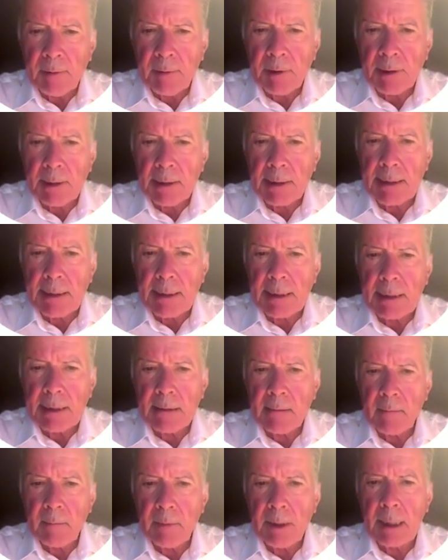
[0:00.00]
but this
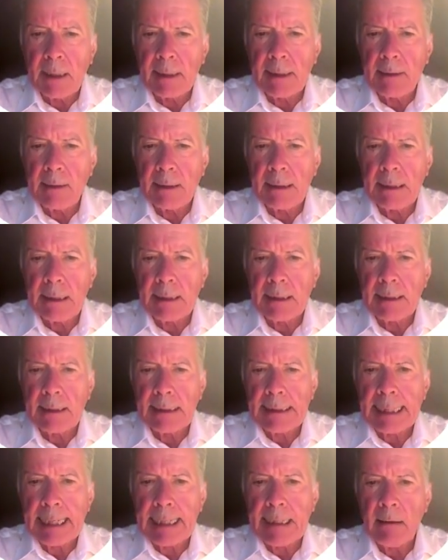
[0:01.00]
is barely the
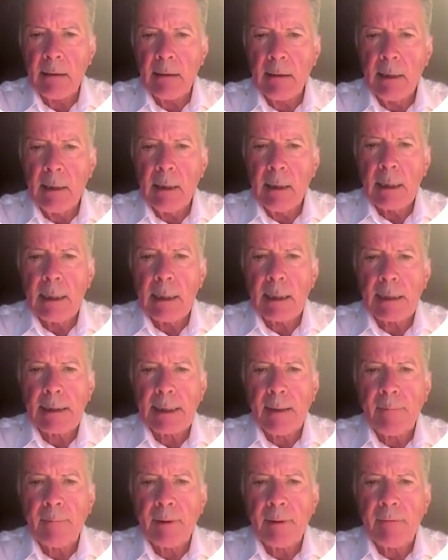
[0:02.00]
case now,
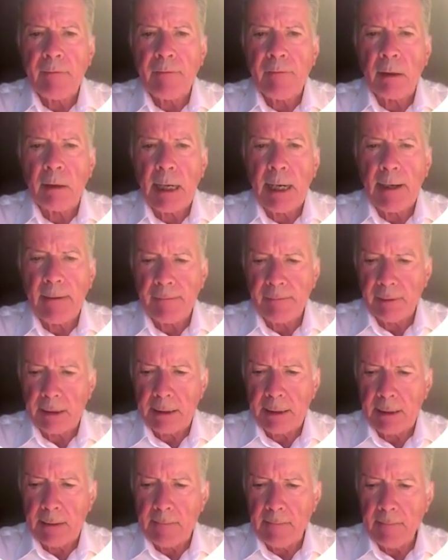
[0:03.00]
except for
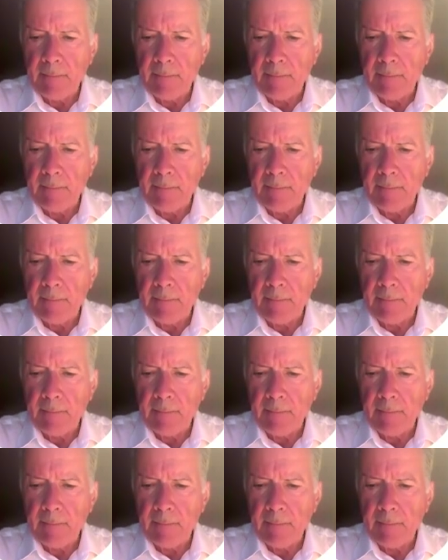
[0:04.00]
Africa.